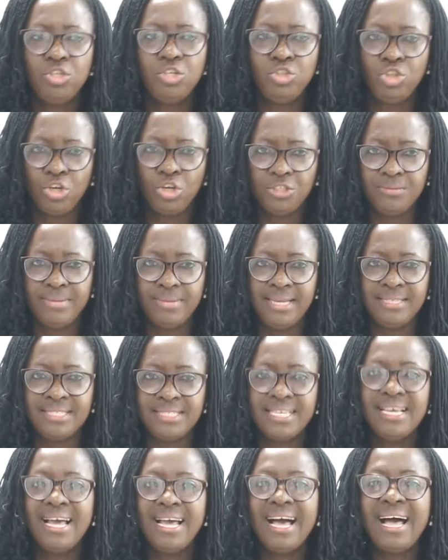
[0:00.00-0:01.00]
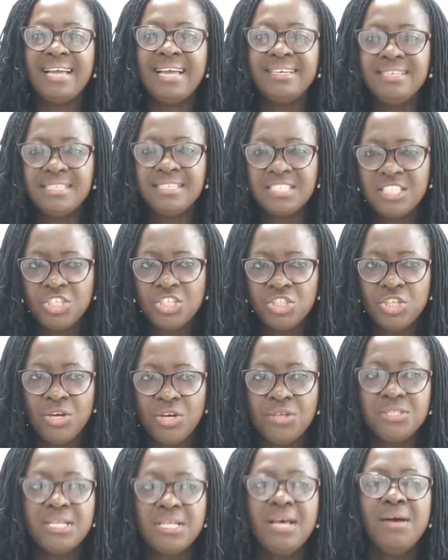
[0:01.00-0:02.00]
judgments and
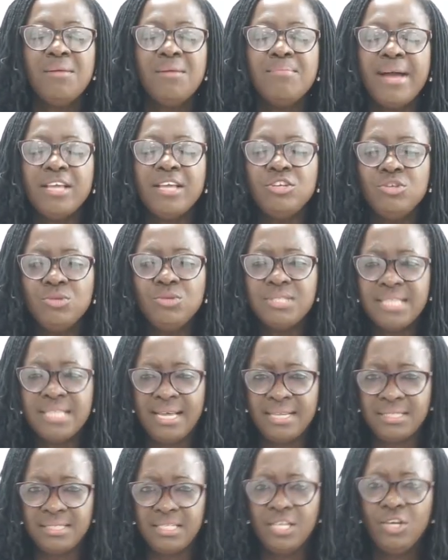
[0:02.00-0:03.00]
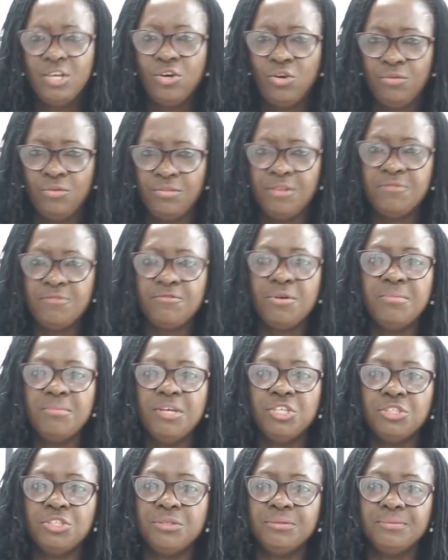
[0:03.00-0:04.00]
decisions by users of the
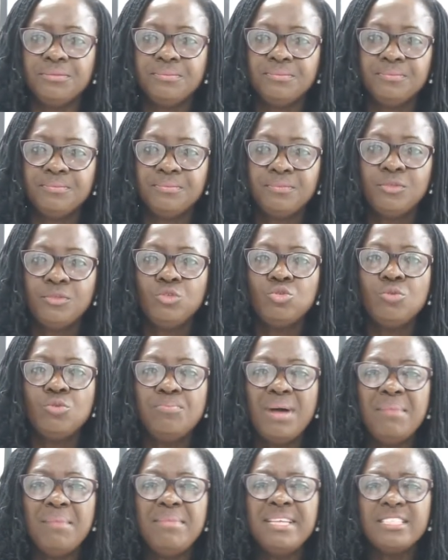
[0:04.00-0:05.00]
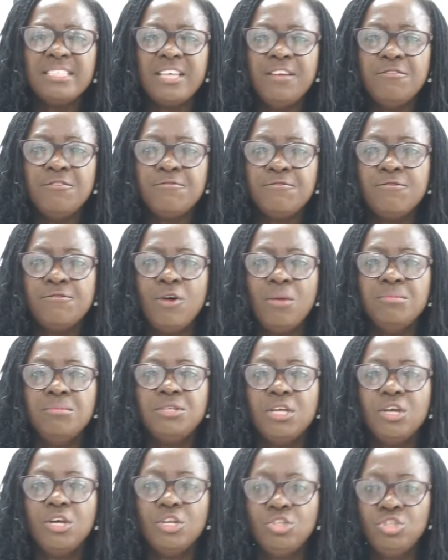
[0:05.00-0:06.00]
information. To permit
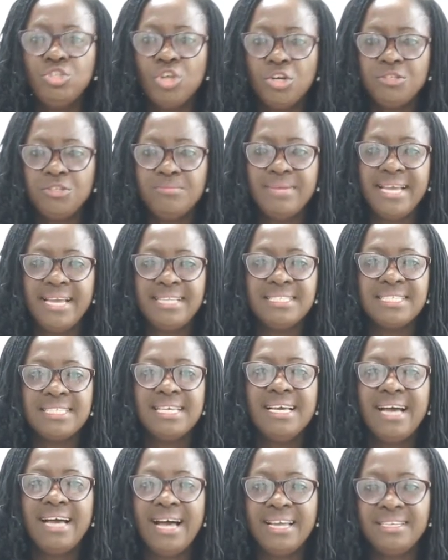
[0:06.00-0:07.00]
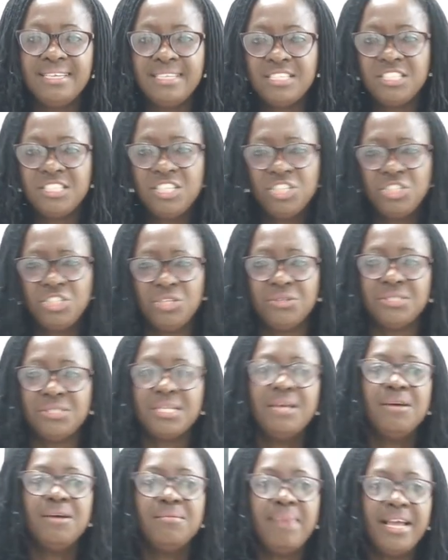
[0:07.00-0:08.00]
informed judgments and decisions
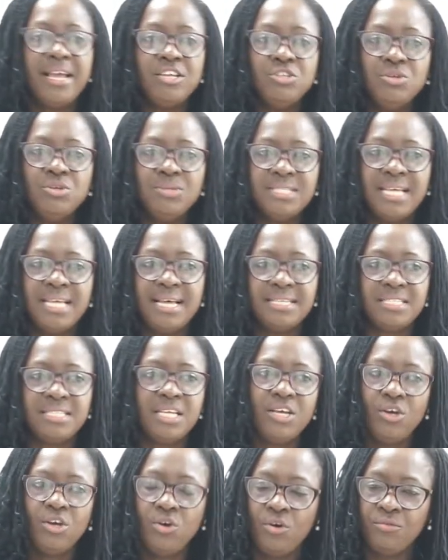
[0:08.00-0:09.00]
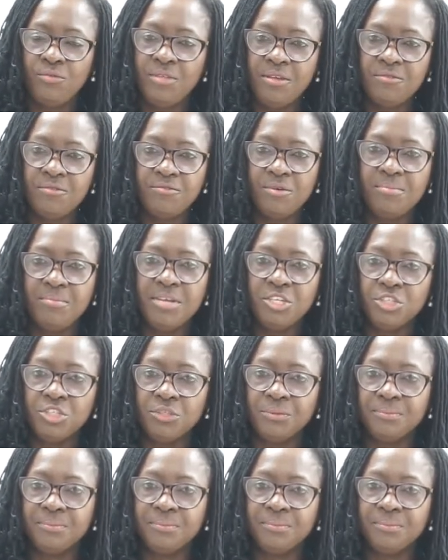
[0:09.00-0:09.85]
by users of the information.